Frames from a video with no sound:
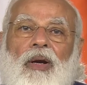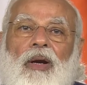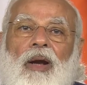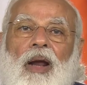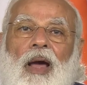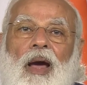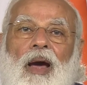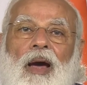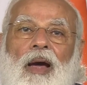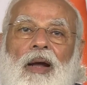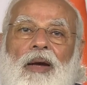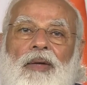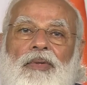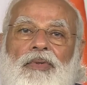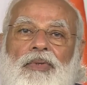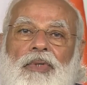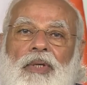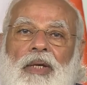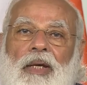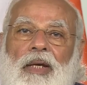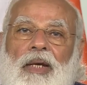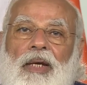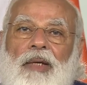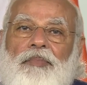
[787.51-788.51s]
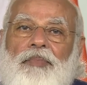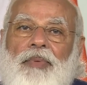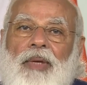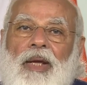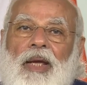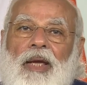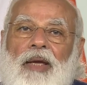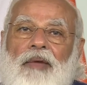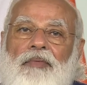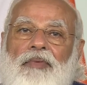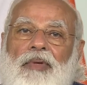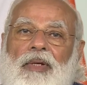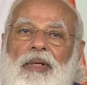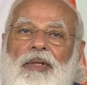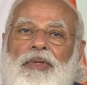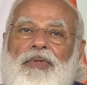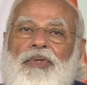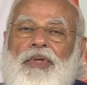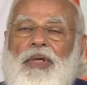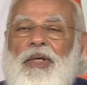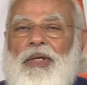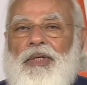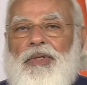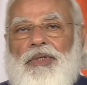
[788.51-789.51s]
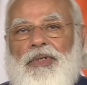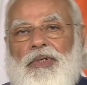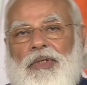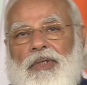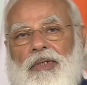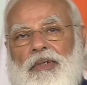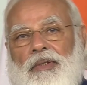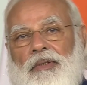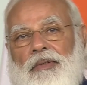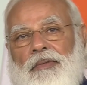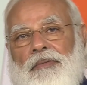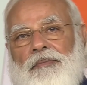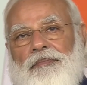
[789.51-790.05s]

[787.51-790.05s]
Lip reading: large-scale behavioral change,